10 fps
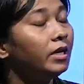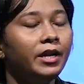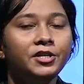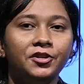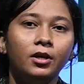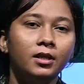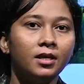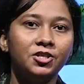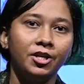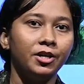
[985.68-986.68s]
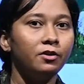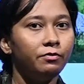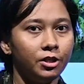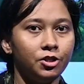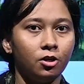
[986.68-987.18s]
In the general
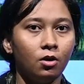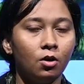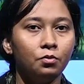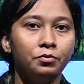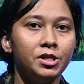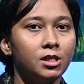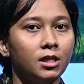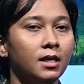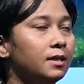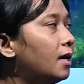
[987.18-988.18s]
feature we studied